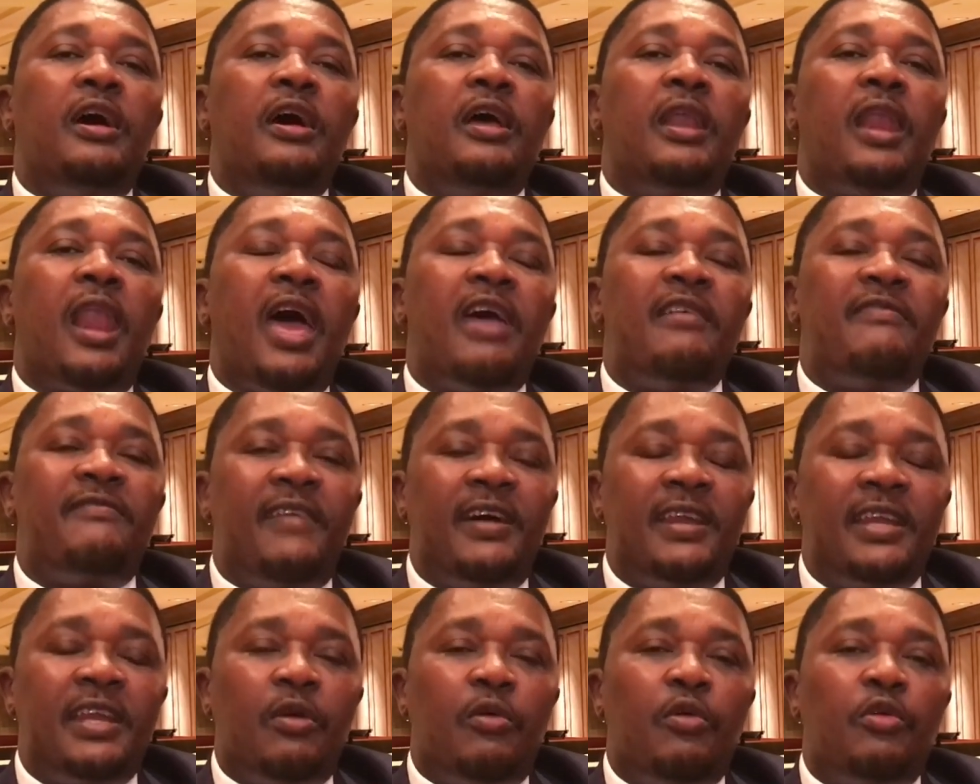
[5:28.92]
life
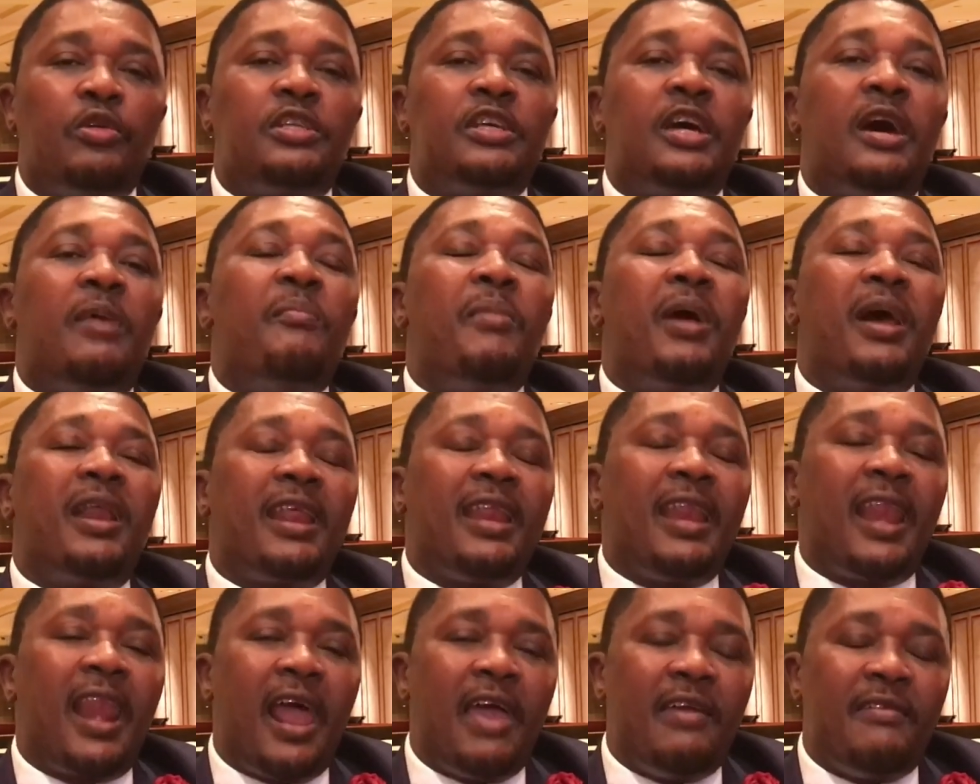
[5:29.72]
underwater,
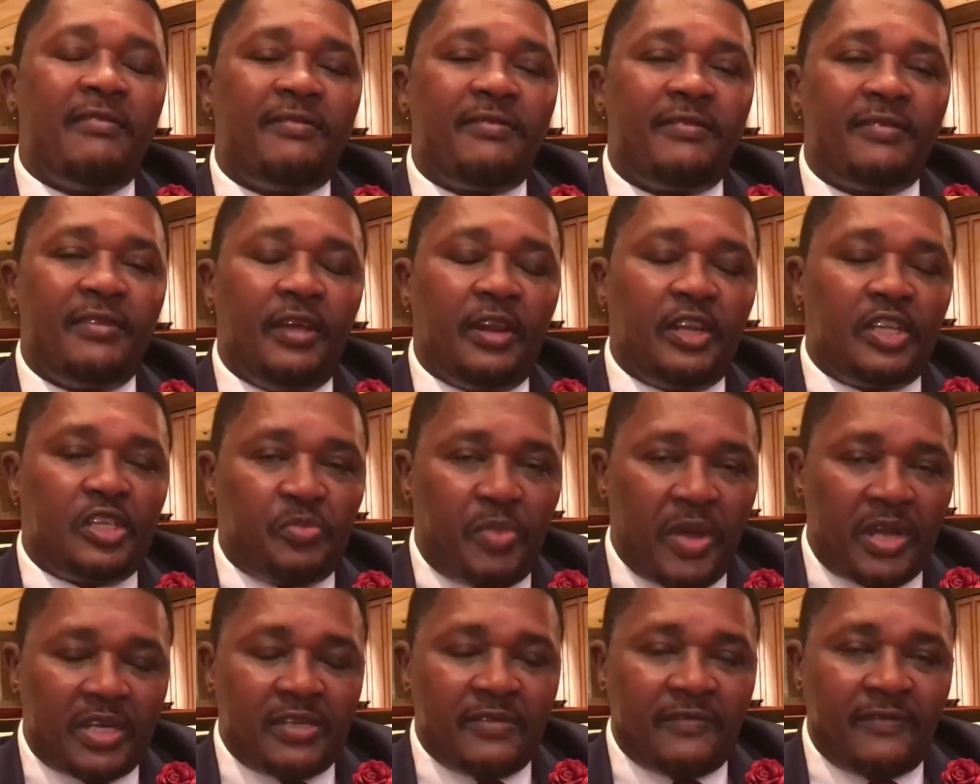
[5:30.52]
marine life,
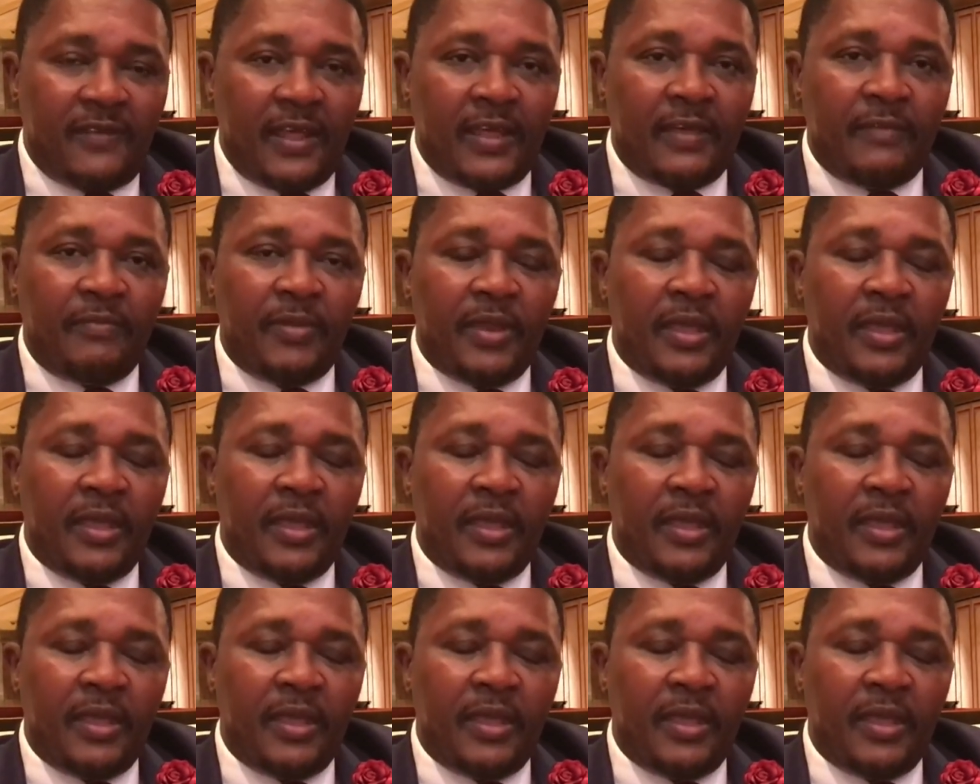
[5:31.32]
respectively.